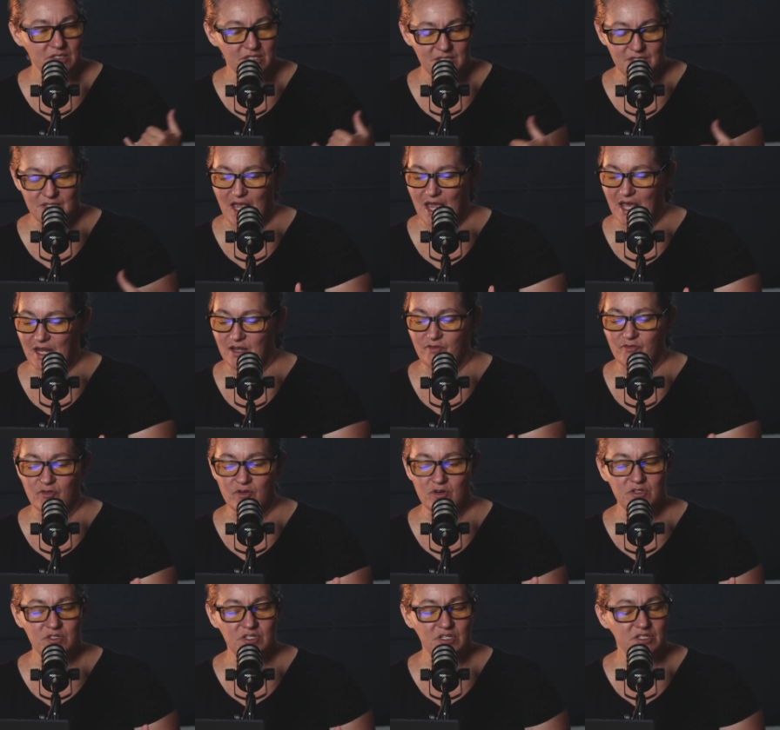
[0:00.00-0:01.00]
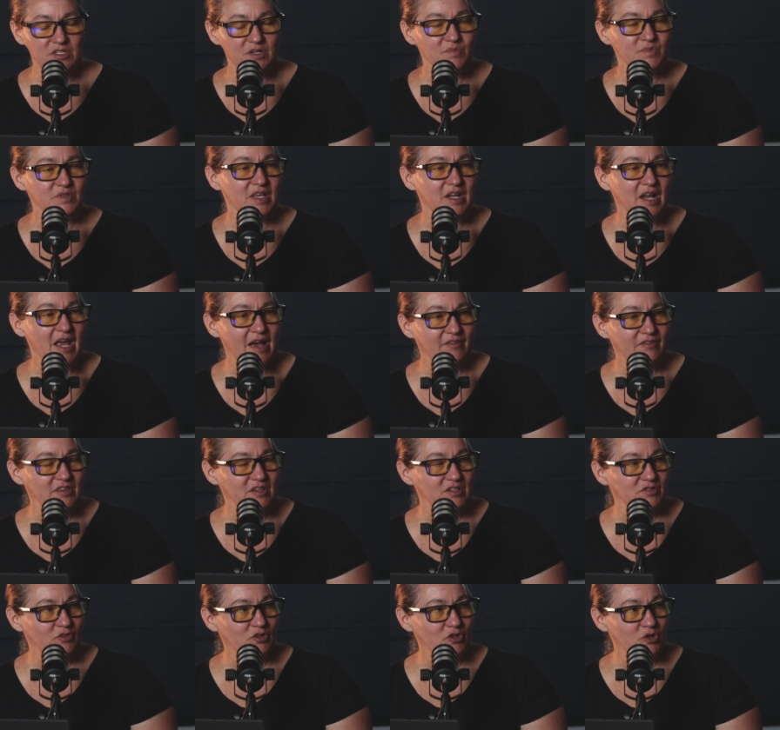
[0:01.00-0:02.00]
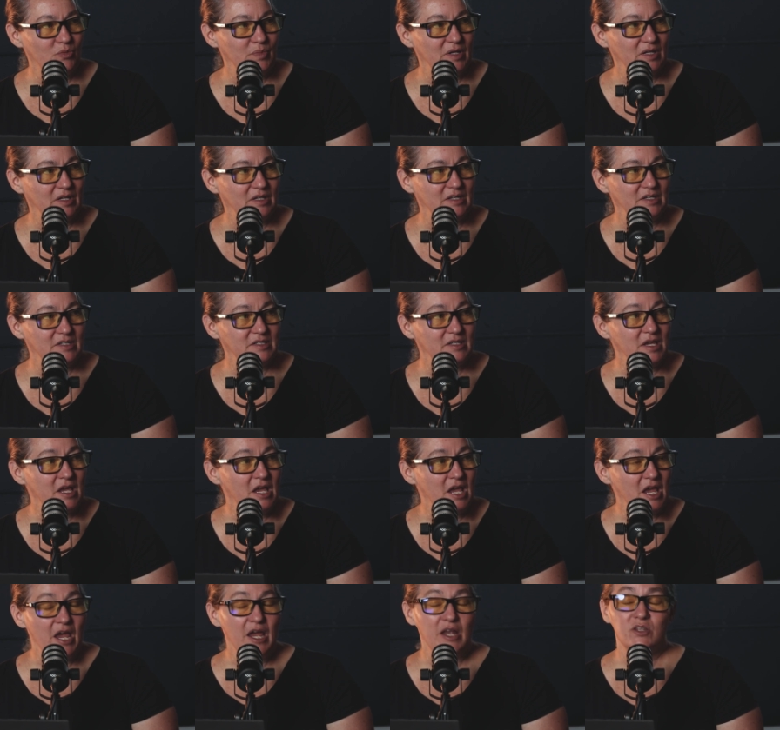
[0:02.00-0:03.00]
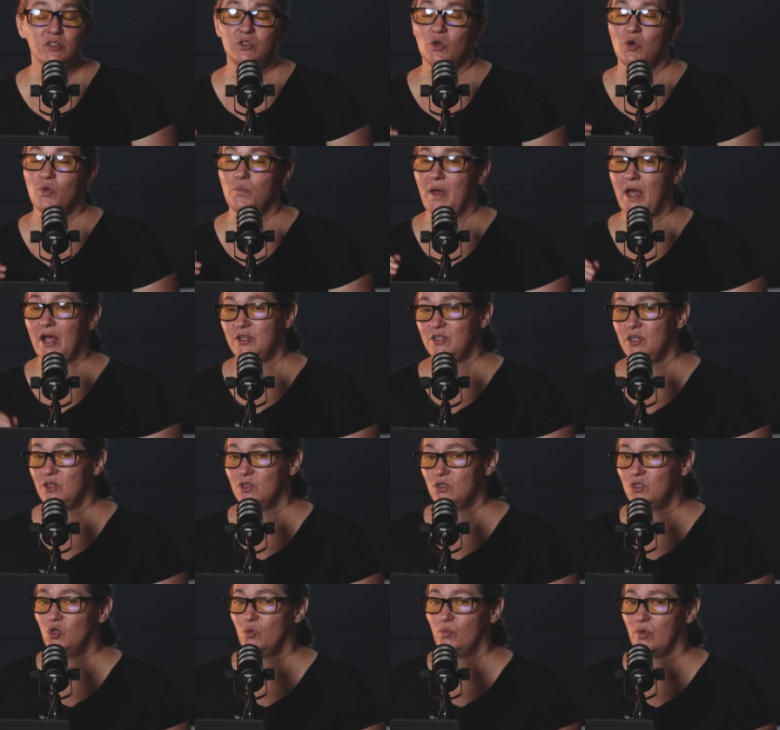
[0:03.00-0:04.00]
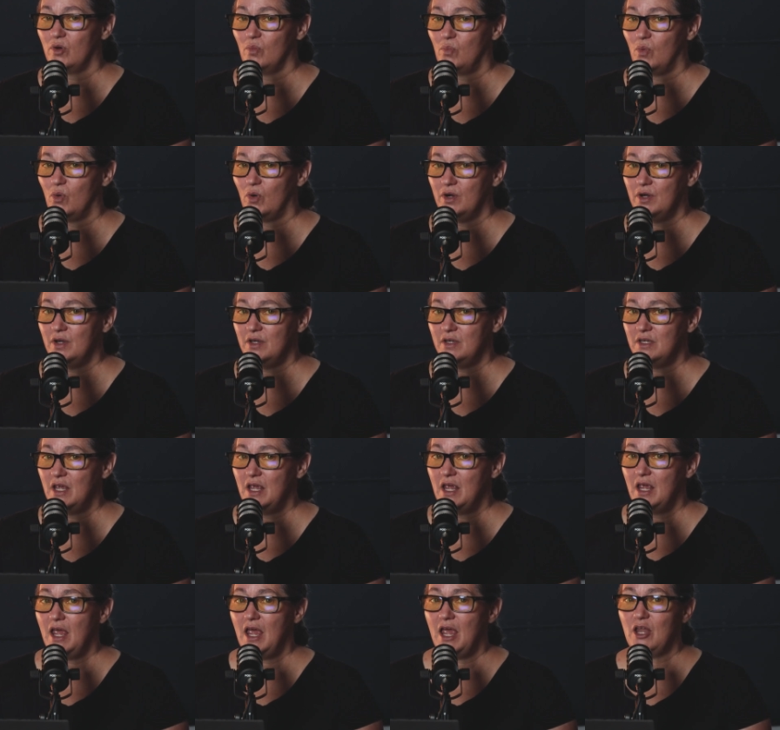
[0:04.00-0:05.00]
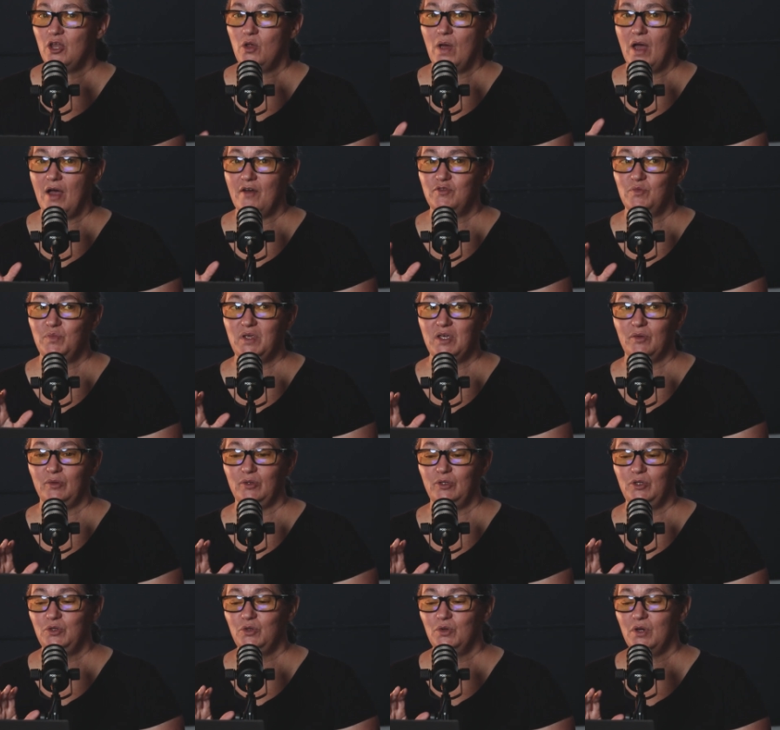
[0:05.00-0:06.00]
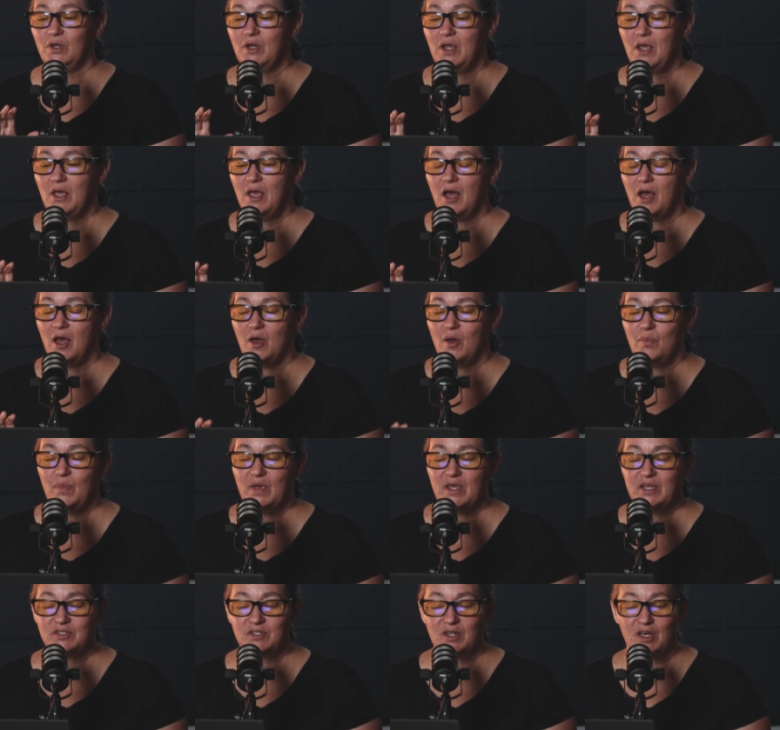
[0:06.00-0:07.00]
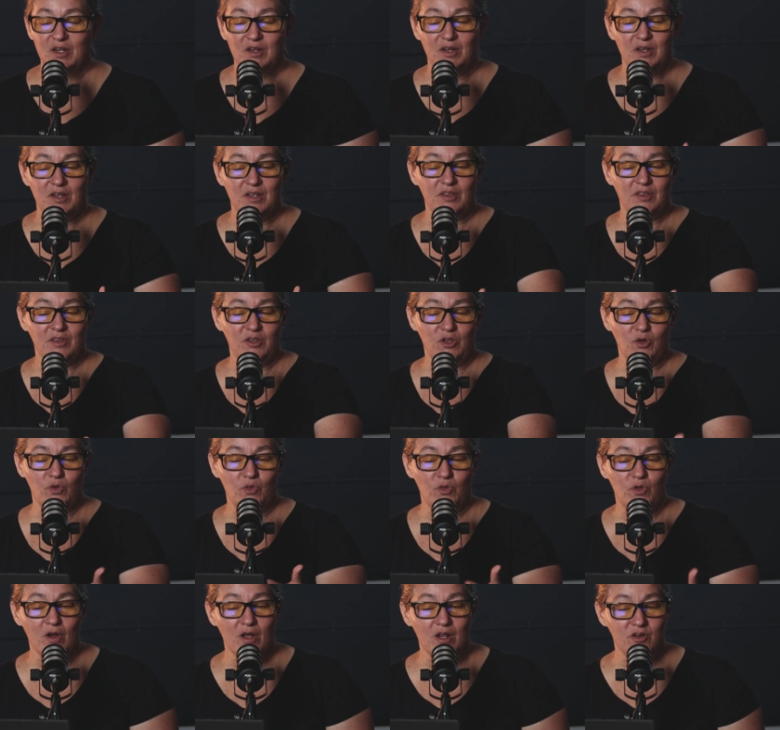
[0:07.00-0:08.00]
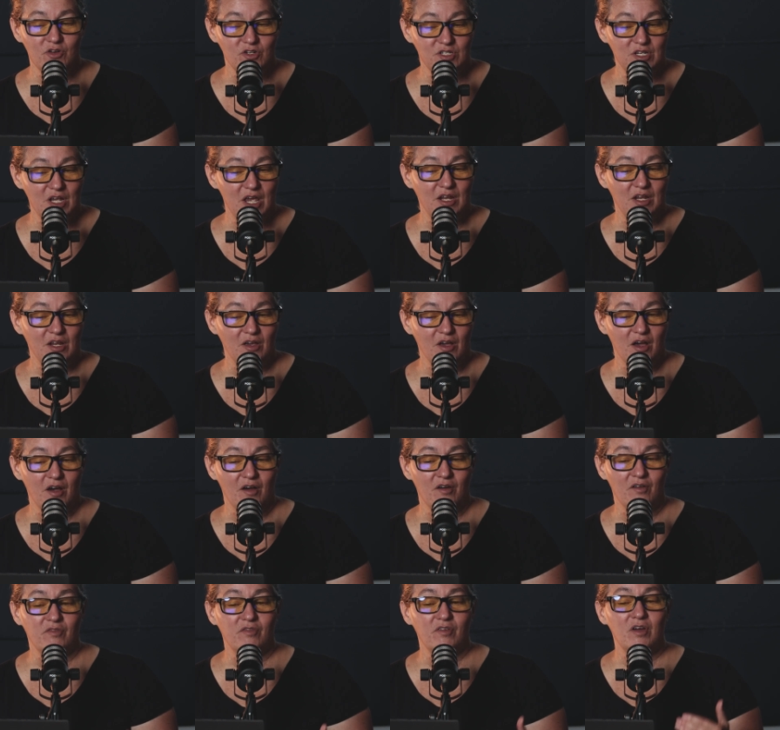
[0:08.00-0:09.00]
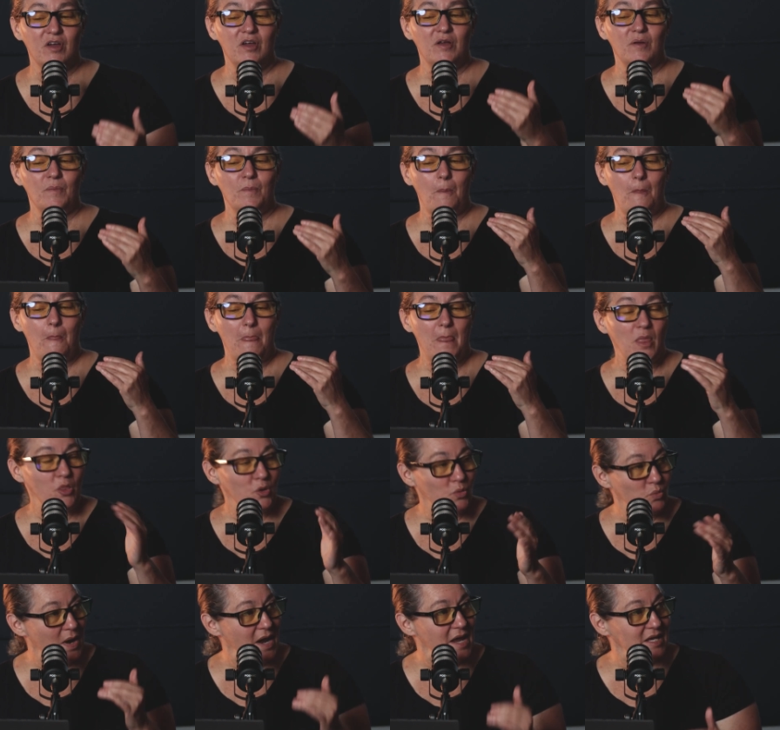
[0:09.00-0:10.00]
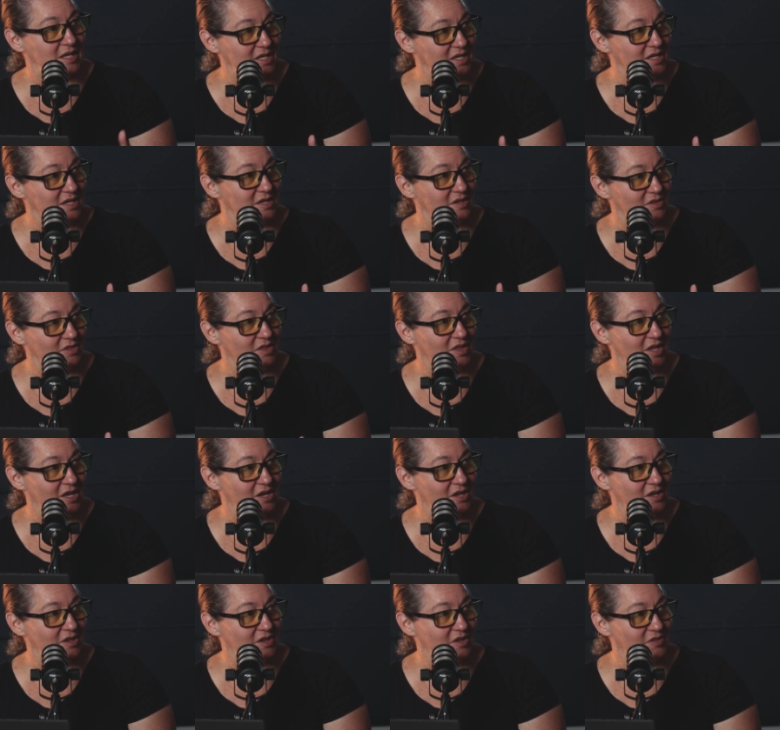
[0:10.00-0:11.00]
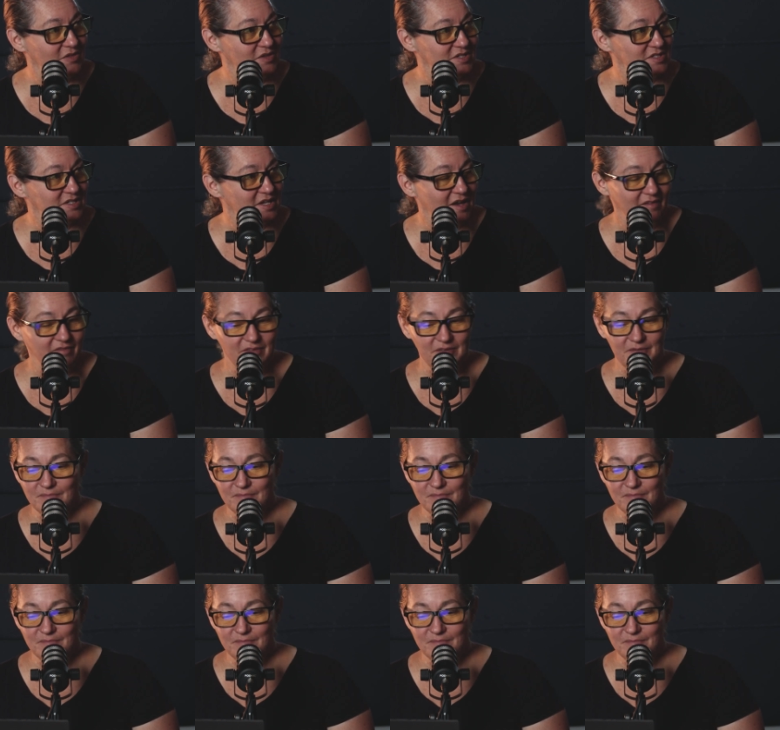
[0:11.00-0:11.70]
Scanning for systems that have these vulnerabilities. And so patching is super important, and you have to be able to do it based on your understanding of the ranking that these have.